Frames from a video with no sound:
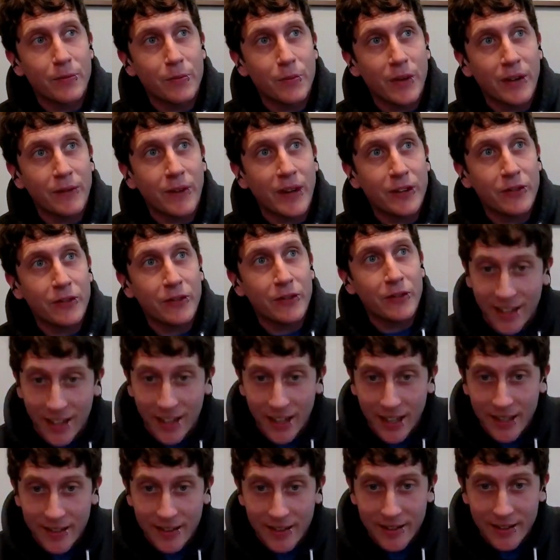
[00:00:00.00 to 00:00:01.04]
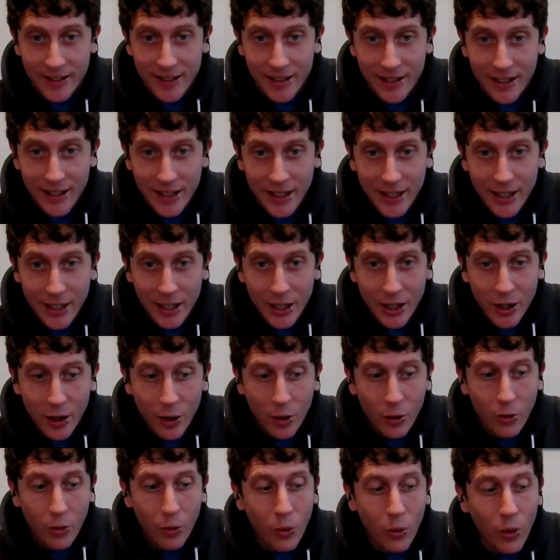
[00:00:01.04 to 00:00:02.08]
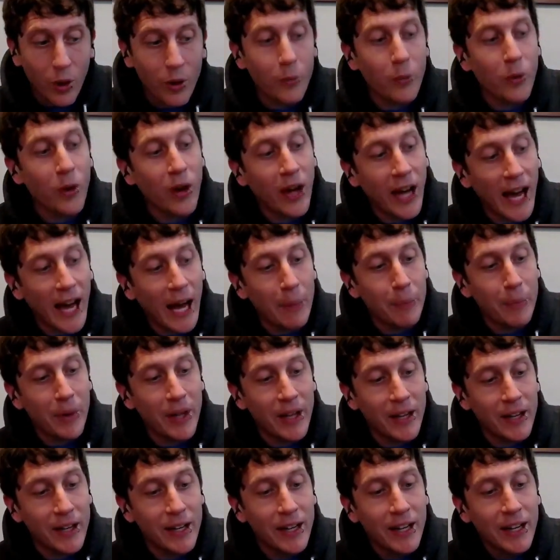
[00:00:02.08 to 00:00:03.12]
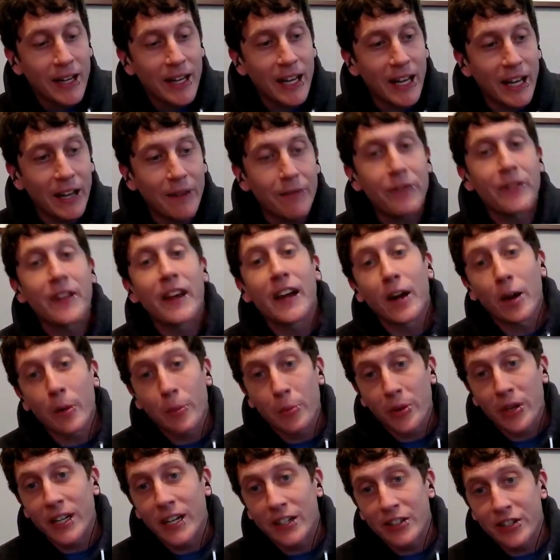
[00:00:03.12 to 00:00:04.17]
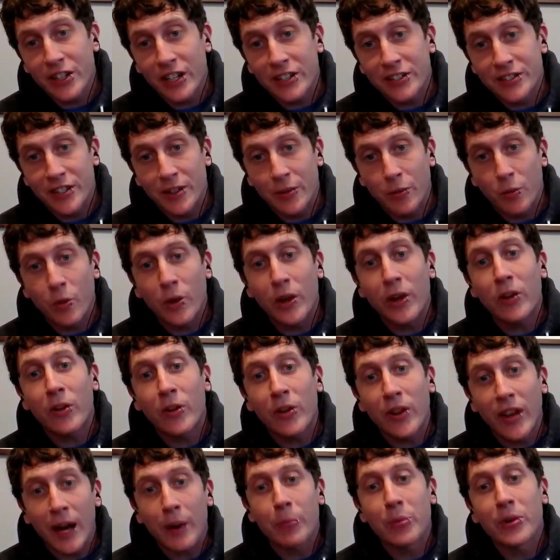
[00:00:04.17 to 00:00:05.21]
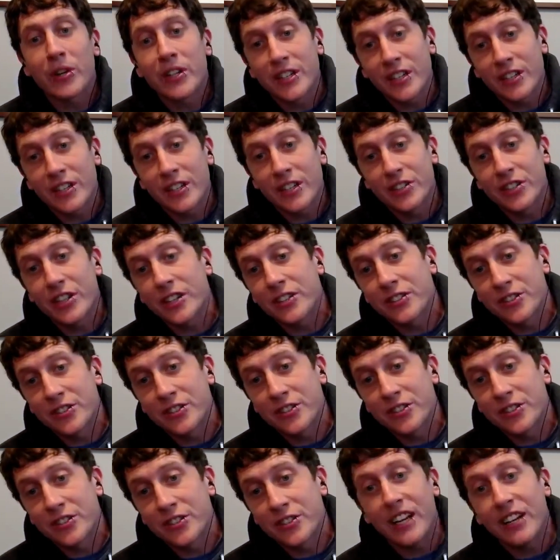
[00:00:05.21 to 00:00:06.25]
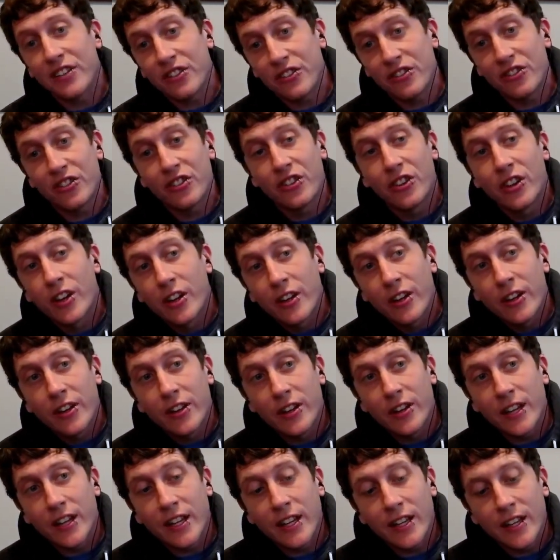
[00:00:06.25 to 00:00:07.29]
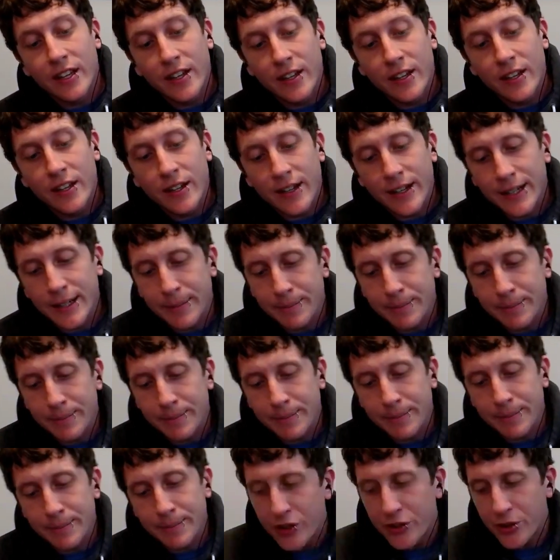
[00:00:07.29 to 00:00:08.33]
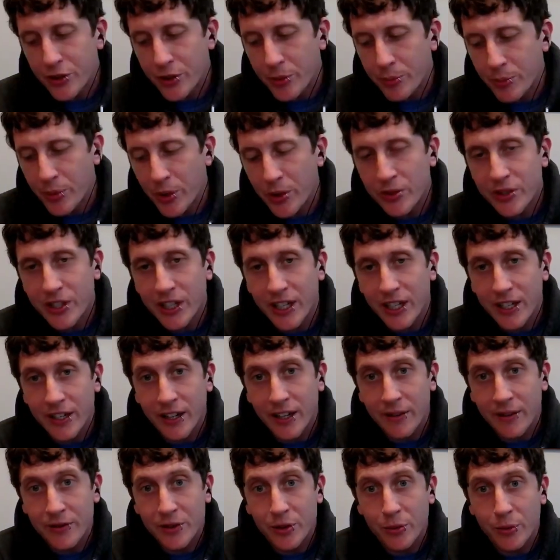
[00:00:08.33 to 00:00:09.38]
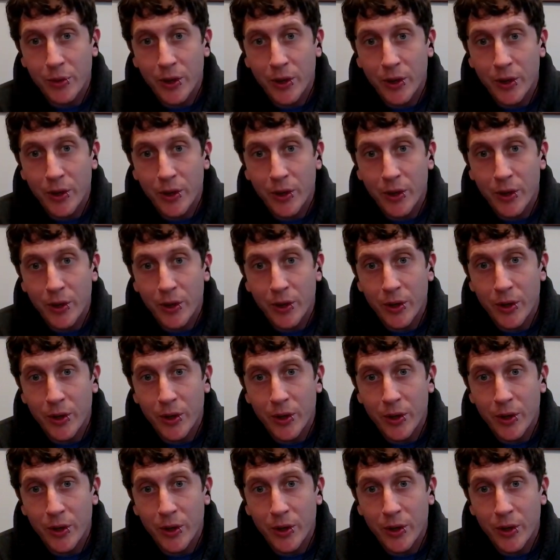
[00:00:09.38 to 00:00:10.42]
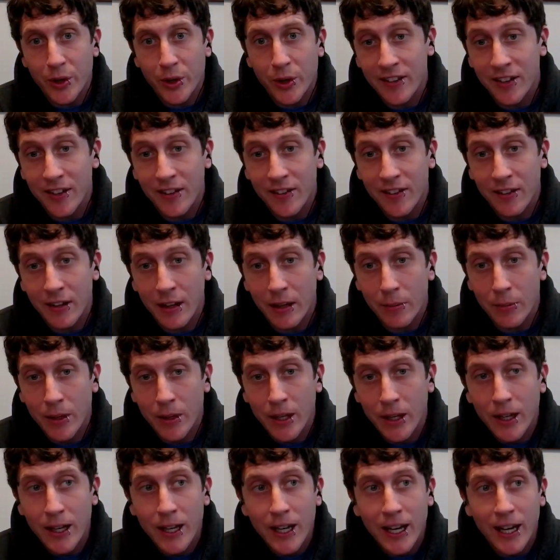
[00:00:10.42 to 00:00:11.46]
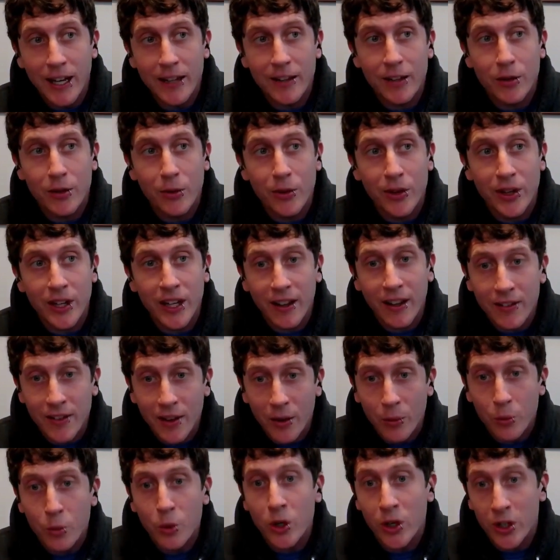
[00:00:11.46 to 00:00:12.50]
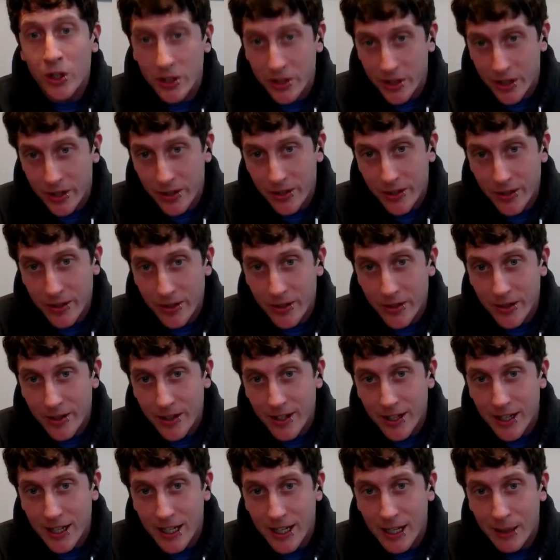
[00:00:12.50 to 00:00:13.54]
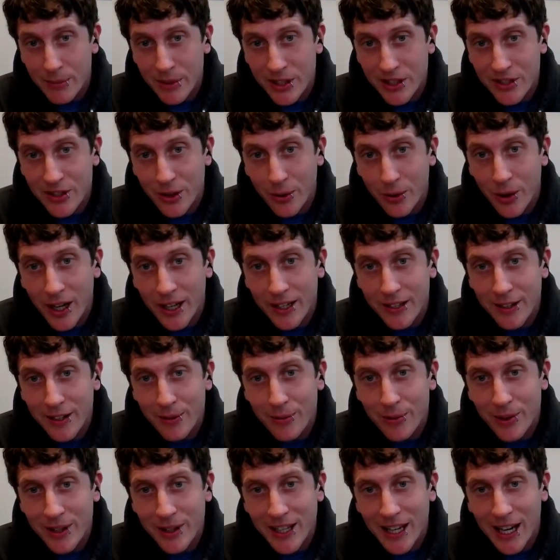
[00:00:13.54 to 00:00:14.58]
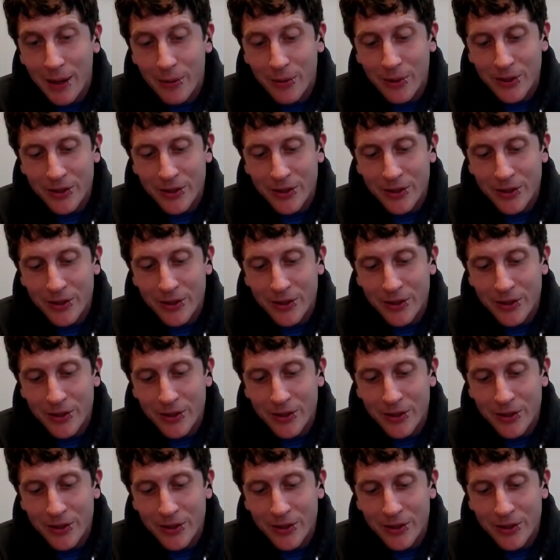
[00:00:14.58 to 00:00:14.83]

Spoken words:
if I ferment these eggs, what will happen if they are predigested? Will that predigestion change the structure of the protein enough to where her body recognizes it the same? And the cool thing is it worked. And so what I did with that